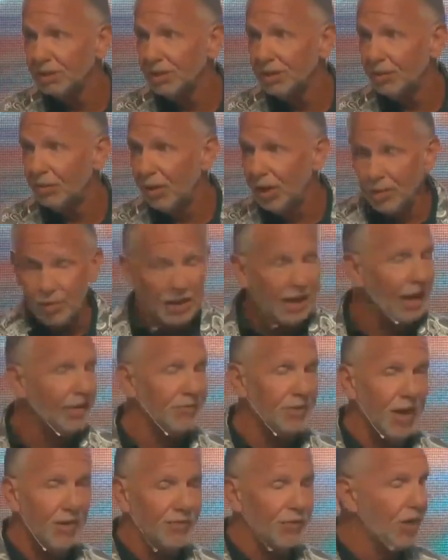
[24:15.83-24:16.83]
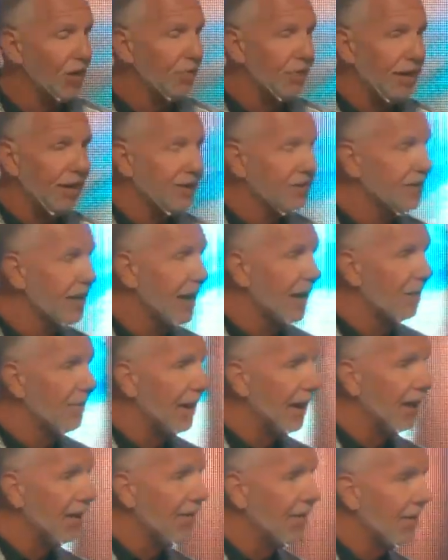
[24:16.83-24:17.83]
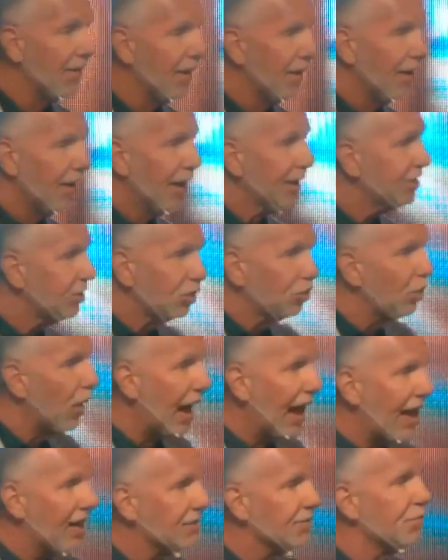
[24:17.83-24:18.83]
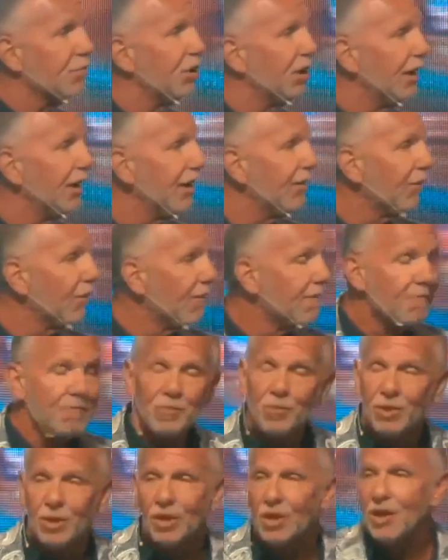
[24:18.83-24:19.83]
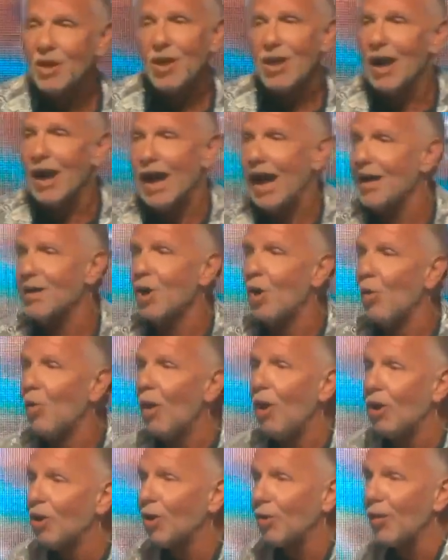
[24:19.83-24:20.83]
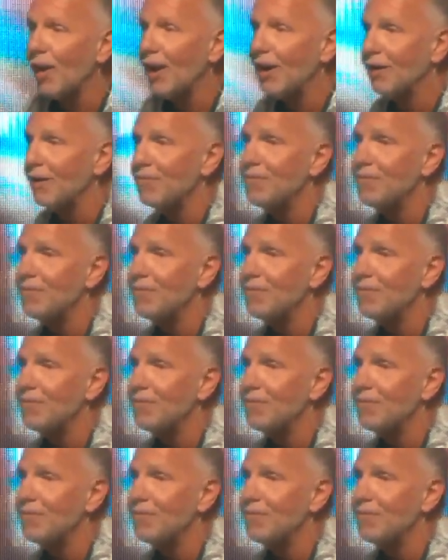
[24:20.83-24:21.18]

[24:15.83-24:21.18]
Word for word: We would have nothing to be excited about. This is why, as a believer, I don't walk around in